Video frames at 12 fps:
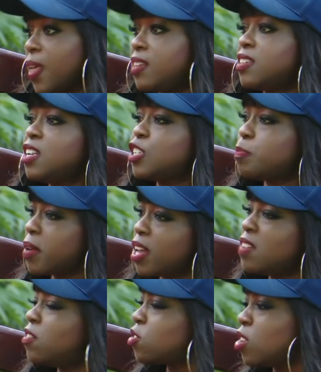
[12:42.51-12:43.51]
He said it's better
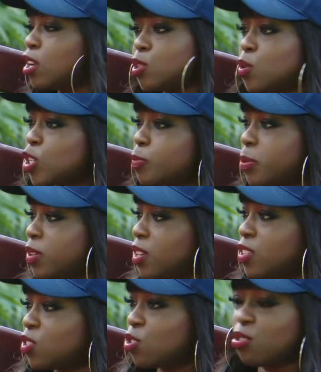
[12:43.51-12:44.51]
even to learn through
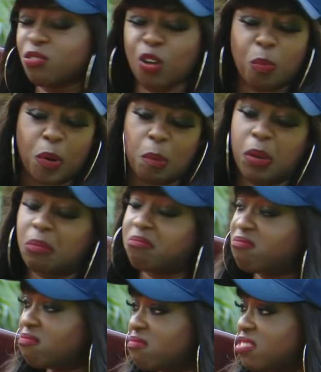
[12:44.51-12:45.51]
experience. So no problem.
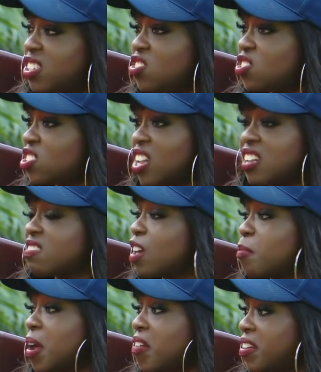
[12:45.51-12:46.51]
He just let us
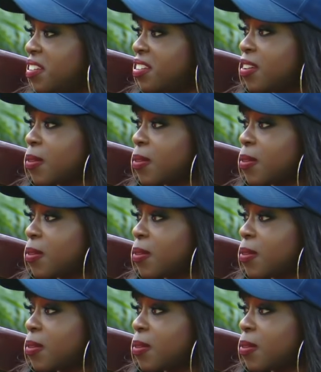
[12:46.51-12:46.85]
get married.